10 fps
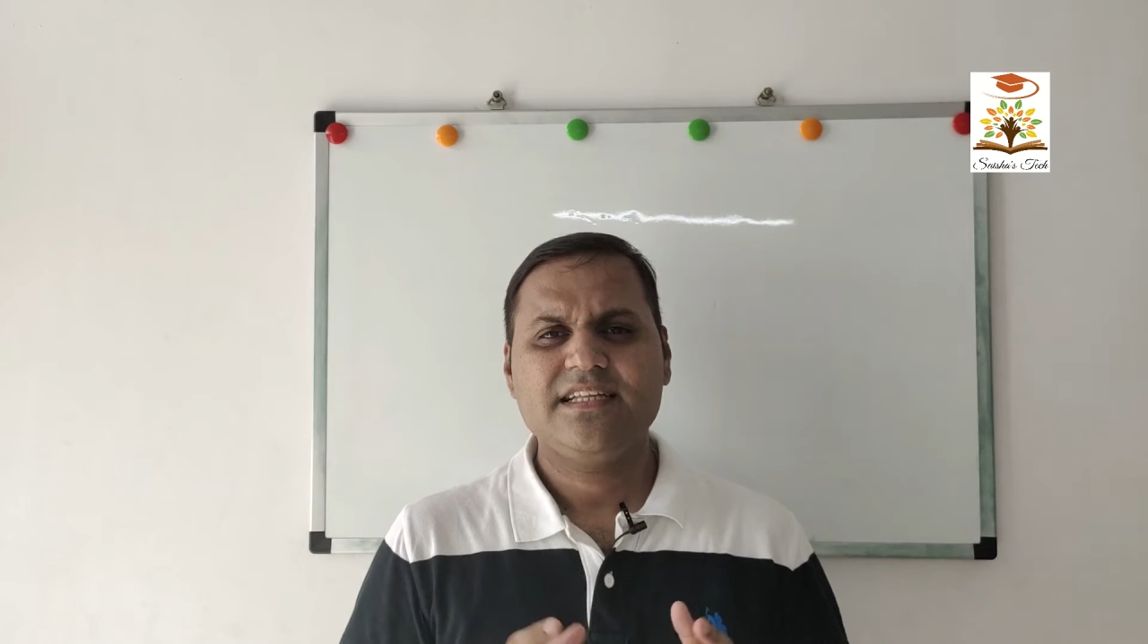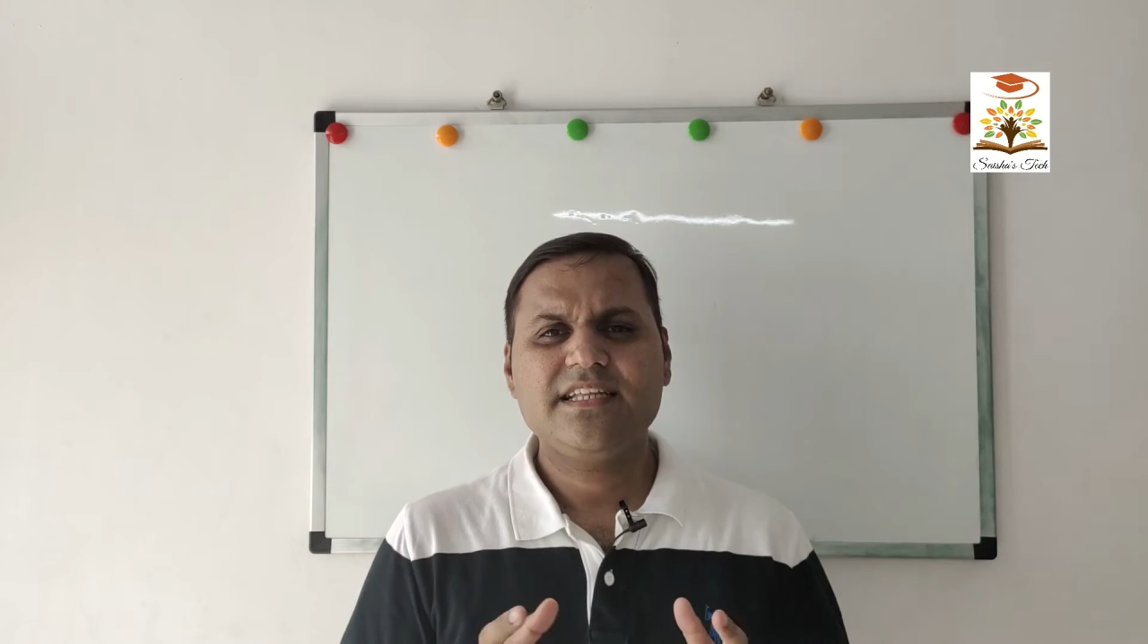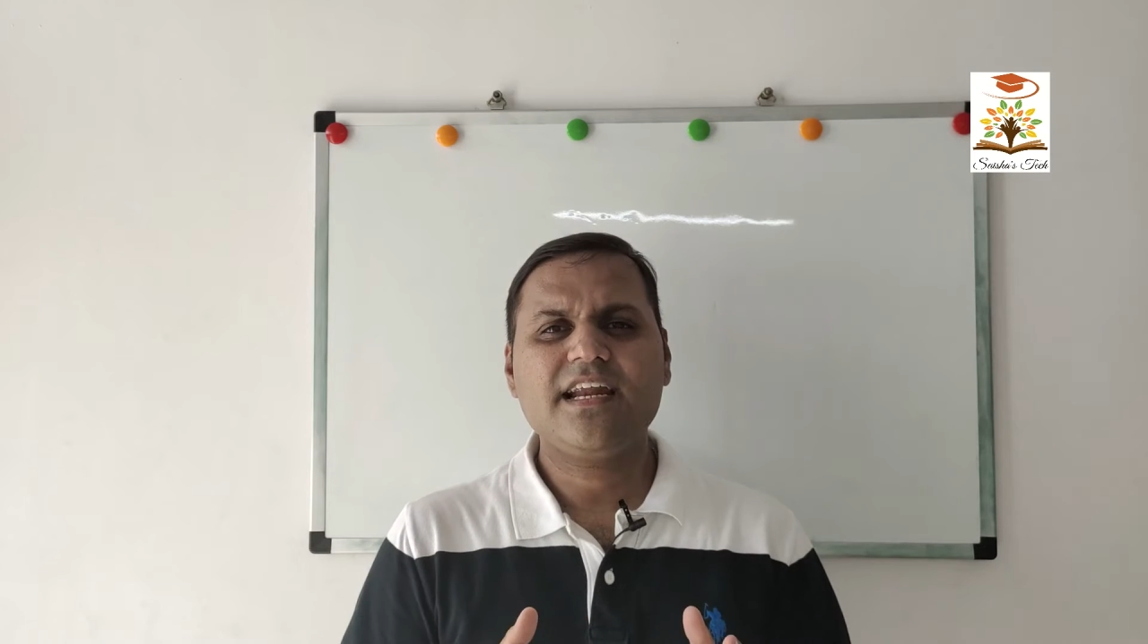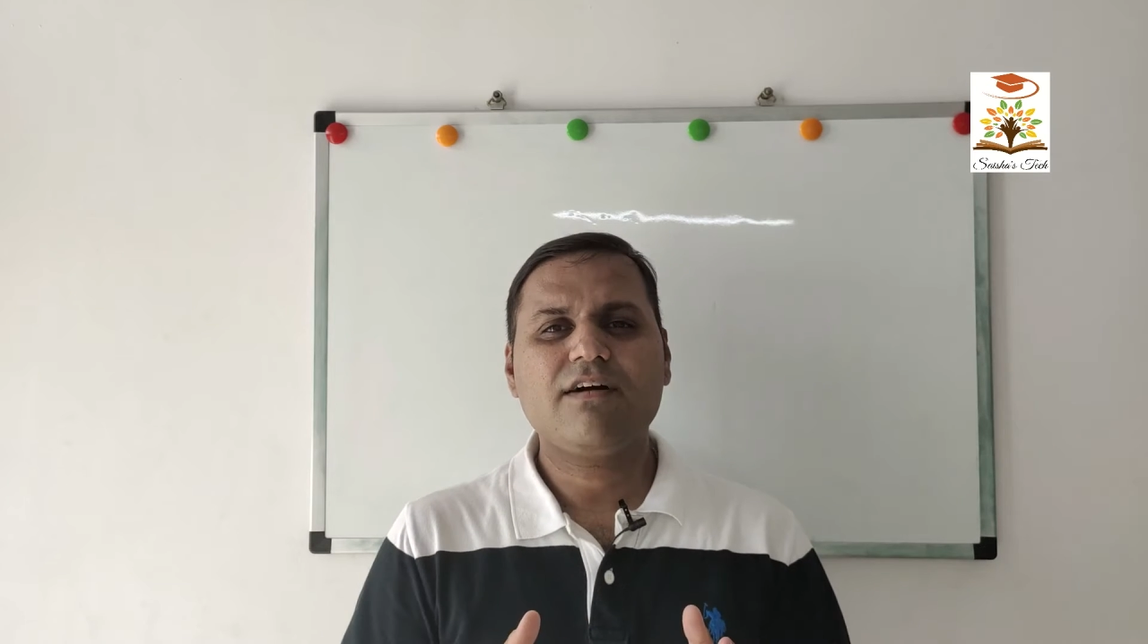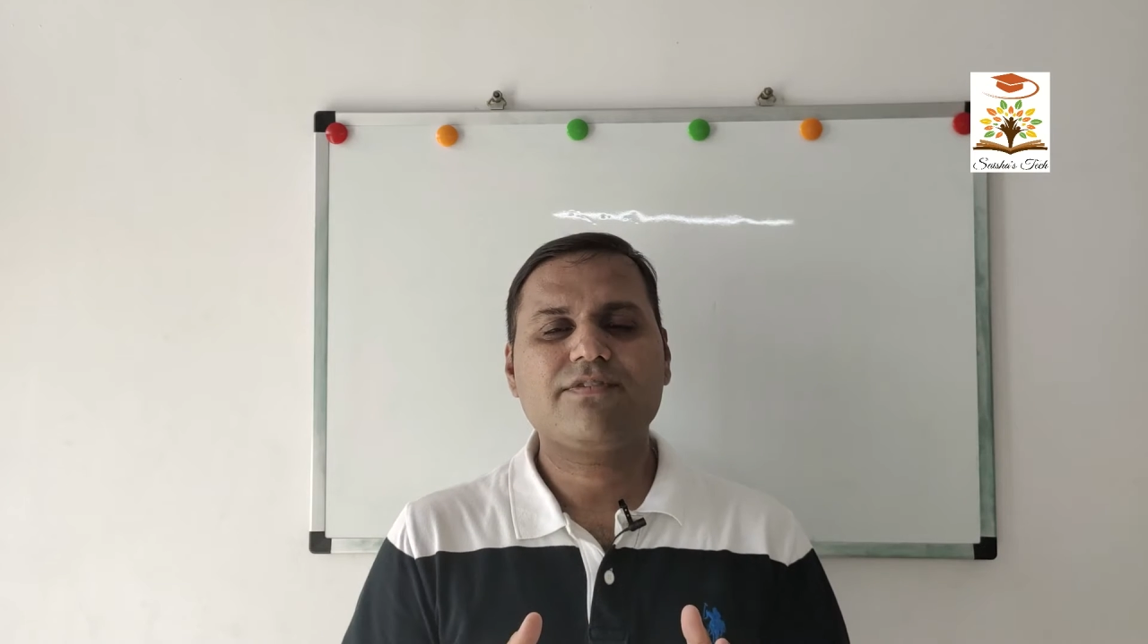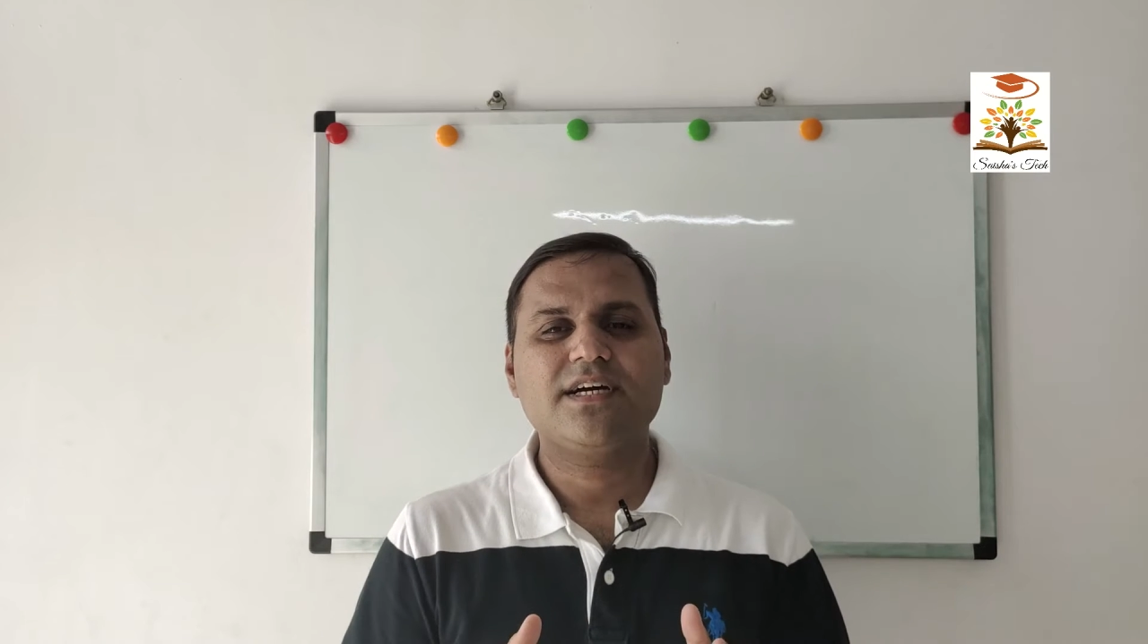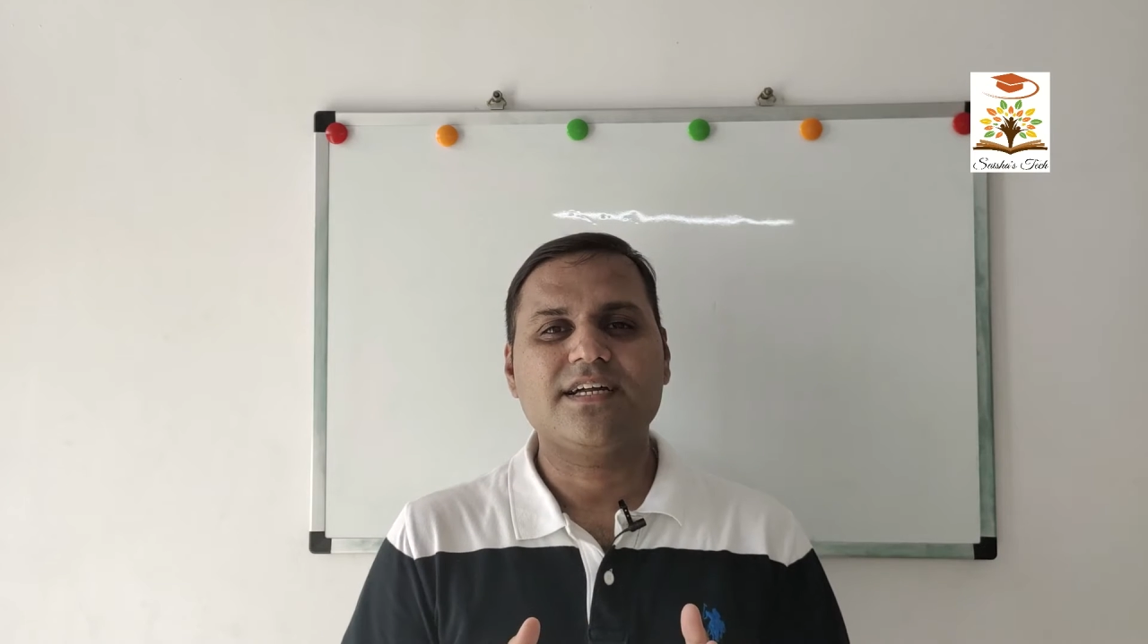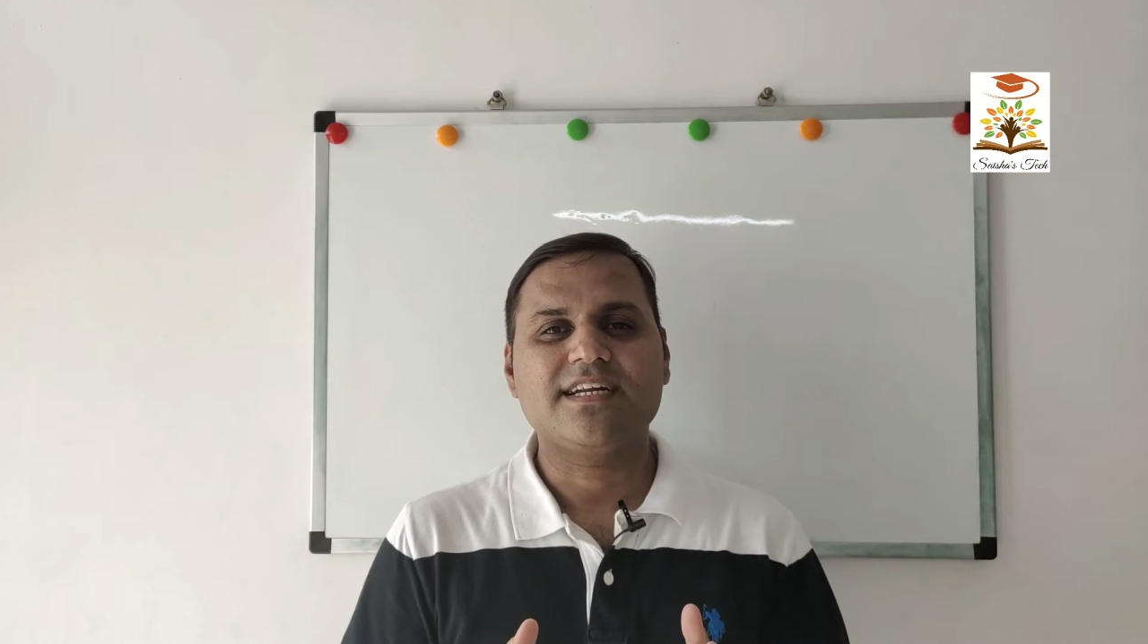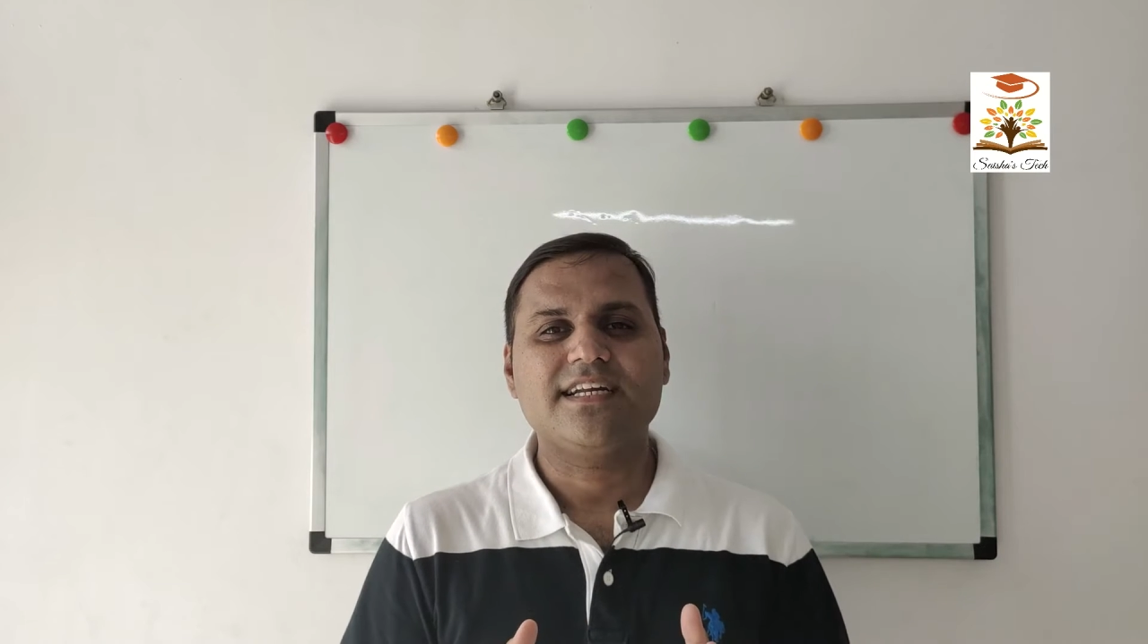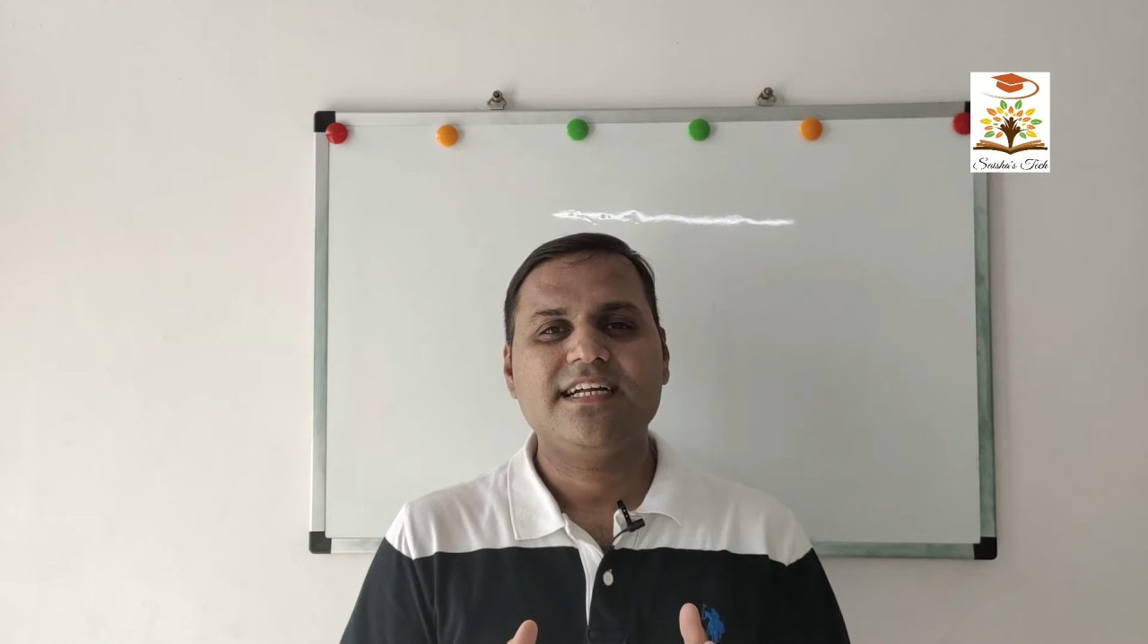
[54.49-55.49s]

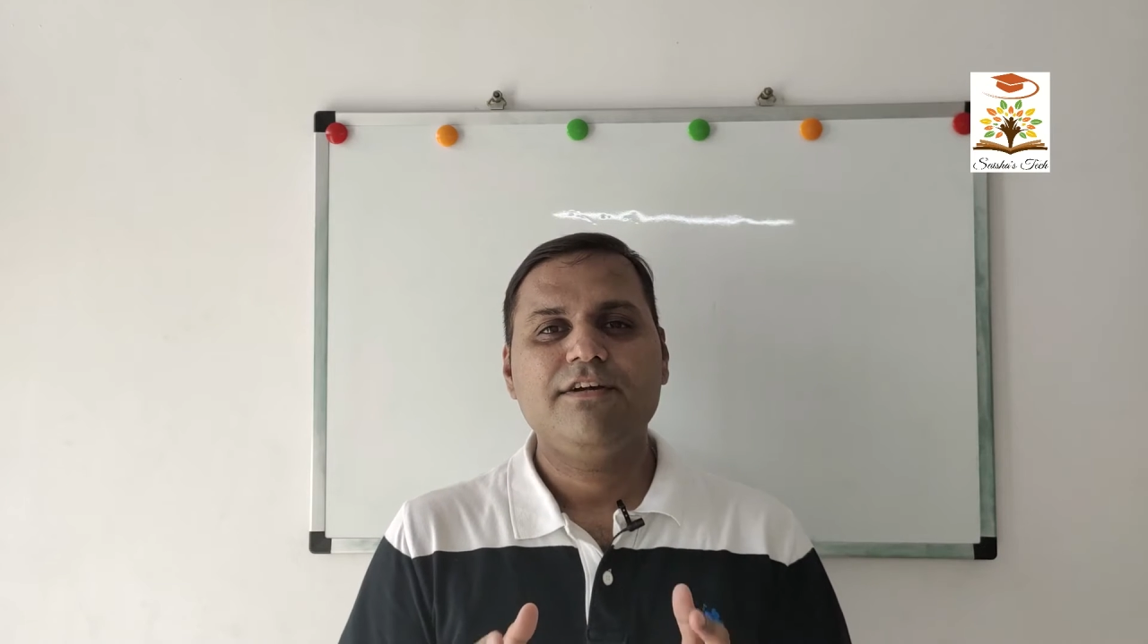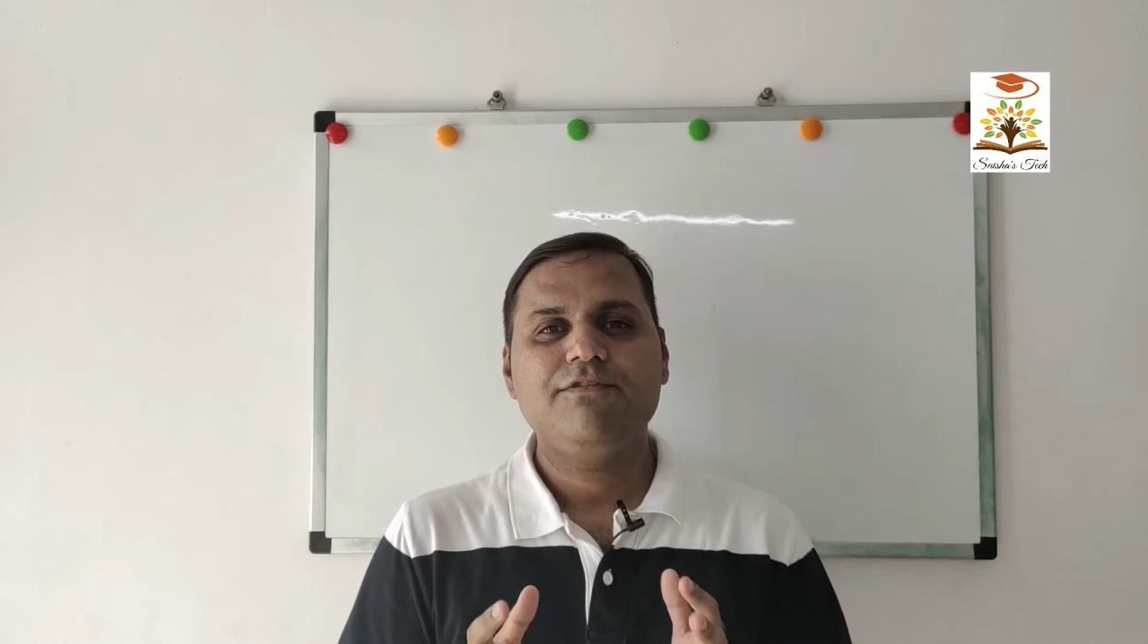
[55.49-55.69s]
Thereafter,